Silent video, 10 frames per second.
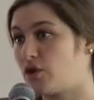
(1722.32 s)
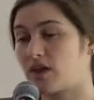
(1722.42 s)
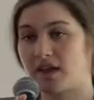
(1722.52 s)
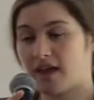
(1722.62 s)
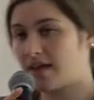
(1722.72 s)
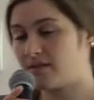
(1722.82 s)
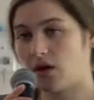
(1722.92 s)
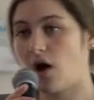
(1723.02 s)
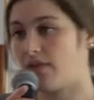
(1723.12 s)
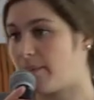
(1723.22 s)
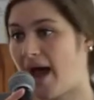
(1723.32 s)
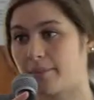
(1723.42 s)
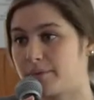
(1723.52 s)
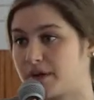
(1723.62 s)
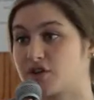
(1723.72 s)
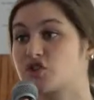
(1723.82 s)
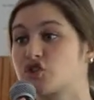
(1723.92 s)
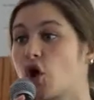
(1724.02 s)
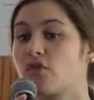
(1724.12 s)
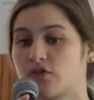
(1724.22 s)
you can get on the map because
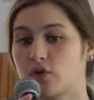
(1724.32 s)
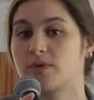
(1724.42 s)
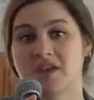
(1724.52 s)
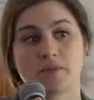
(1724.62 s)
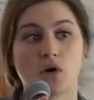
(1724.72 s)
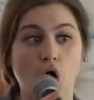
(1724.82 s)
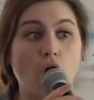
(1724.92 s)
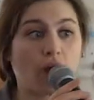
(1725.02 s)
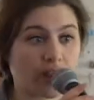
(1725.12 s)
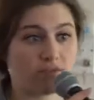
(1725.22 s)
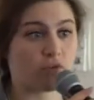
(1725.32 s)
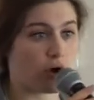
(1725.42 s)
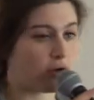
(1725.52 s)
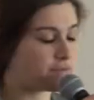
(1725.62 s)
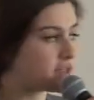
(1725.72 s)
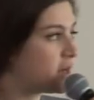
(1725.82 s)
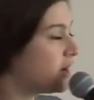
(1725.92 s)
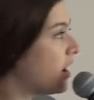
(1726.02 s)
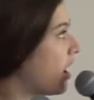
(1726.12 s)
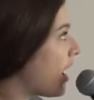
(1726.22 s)
so few people are involved.
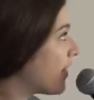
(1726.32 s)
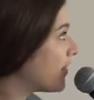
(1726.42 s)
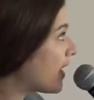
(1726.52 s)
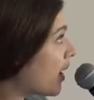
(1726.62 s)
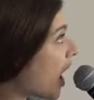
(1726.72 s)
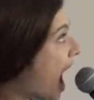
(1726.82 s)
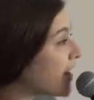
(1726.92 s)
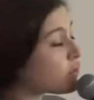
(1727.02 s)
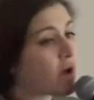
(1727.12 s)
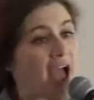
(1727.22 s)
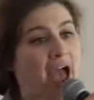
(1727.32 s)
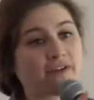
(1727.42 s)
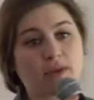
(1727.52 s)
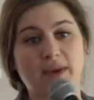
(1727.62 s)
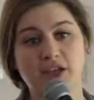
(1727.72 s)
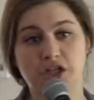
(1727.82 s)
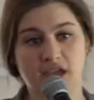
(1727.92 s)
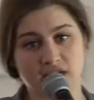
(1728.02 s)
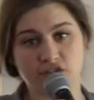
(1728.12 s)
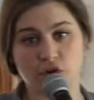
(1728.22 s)
I don't have the magic
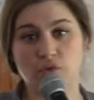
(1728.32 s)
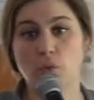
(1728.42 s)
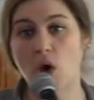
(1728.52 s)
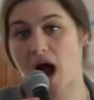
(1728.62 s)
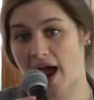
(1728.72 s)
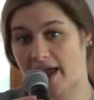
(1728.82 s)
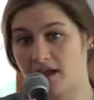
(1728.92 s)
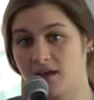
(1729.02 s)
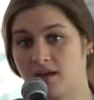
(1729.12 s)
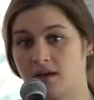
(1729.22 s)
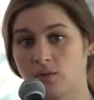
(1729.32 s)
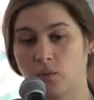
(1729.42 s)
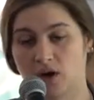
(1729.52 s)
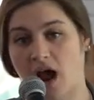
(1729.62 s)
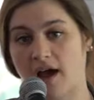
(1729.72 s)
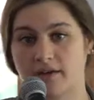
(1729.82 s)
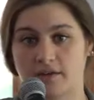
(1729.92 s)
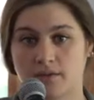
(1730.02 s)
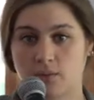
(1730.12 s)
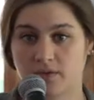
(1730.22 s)
answer of why
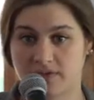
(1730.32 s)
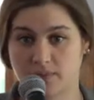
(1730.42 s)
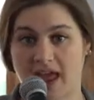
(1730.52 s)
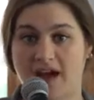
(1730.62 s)
we